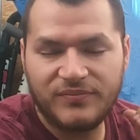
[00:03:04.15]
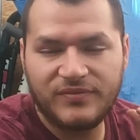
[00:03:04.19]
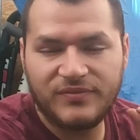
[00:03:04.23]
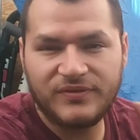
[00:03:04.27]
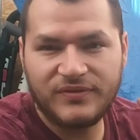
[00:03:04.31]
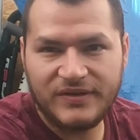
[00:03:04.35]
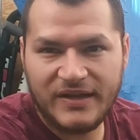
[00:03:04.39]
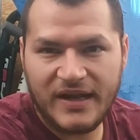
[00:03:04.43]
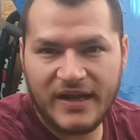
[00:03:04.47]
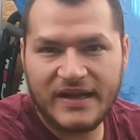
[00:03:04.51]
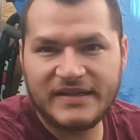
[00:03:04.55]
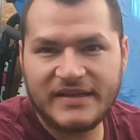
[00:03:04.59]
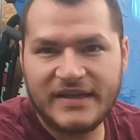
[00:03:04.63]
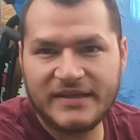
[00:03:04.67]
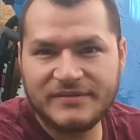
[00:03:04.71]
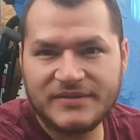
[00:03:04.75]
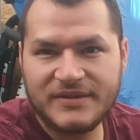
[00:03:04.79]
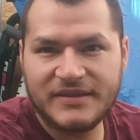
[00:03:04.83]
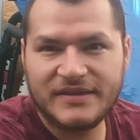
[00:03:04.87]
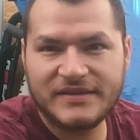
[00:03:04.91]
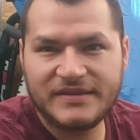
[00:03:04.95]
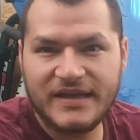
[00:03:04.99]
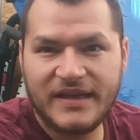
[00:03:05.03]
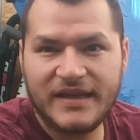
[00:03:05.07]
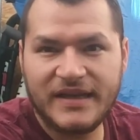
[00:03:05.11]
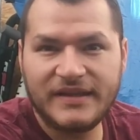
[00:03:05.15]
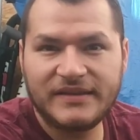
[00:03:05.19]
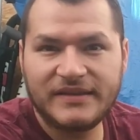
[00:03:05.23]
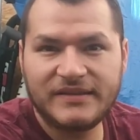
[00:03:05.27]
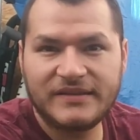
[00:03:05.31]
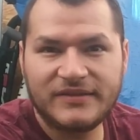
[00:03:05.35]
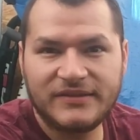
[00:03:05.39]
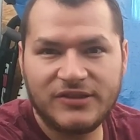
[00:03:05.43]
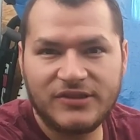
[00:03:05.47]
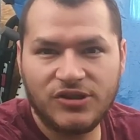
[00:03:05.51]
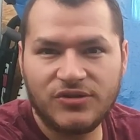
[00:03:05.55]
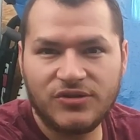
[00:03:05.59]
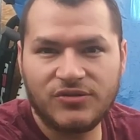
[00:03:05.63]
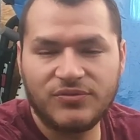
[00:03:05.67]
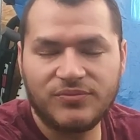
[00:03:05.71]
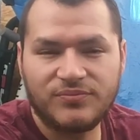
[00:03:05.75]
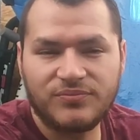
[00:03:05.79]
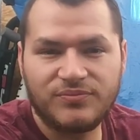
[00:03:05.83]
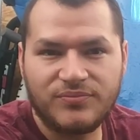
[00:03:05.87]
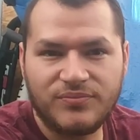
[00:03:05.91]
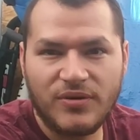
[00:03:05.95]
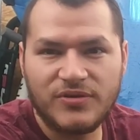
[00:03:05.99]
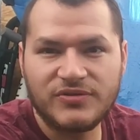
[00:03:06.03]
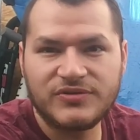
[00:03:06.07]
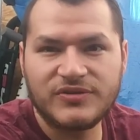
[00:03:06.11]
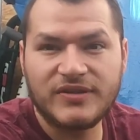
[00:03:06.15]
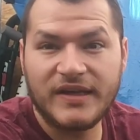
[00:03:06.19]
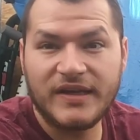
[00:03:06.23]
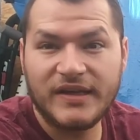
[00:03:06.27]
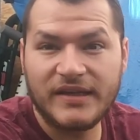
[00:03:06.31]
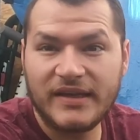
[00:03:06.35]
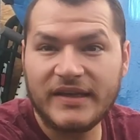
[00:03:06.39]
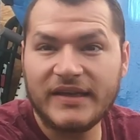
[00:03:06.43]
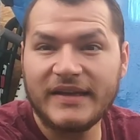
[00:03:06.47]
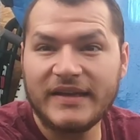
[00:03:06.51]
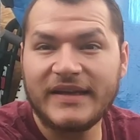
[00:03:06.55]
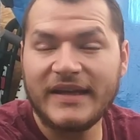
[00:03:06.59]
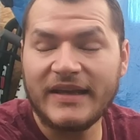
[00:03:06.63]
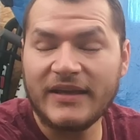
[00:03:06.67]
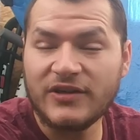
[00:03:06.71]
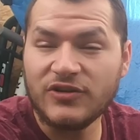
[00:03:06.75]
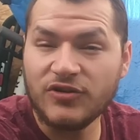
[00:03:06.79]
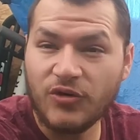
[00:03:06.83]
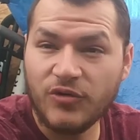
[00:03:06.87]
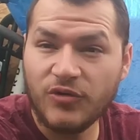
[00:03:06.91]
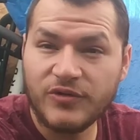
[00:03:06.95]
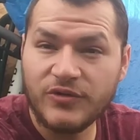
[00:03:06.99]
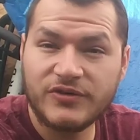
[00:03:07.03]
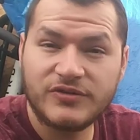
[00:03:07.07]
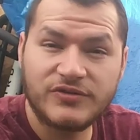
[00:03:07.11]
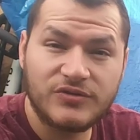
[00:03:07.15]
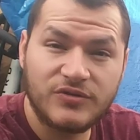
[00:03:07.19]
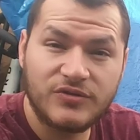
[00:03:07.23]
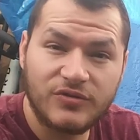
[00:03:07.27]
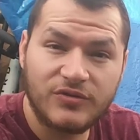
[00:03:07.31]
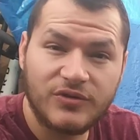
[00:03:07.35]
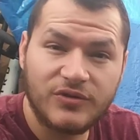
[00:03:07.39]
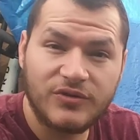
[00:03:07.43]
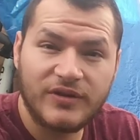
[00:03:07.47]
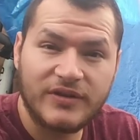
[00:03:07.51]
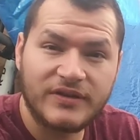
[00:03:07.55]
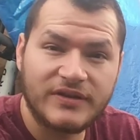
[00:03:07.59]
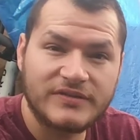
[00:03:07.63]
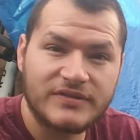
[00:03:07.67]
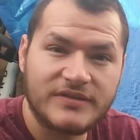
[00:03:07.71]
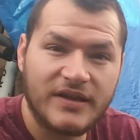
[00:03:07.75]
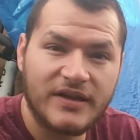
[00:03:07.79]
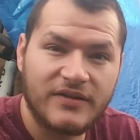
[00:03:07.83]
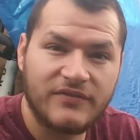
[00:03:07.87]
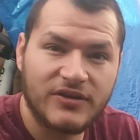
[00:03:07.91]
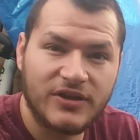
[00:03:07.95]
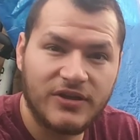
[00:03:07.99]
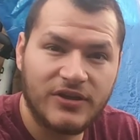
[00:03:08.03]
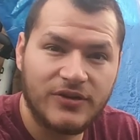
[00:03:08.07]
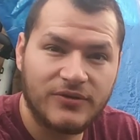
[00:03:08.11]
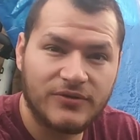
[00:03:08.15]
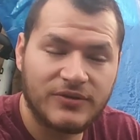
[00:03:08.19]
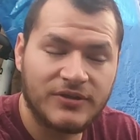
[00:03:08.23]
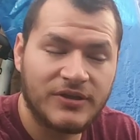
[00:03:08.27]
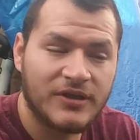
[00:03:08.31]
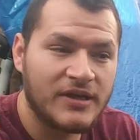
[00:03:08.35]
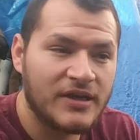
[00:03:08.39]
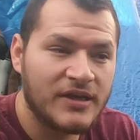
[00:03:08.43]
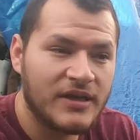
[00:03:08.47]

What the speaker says: 9 times out of 10, you're most likely going to ignore the scooter that doesn't have a code.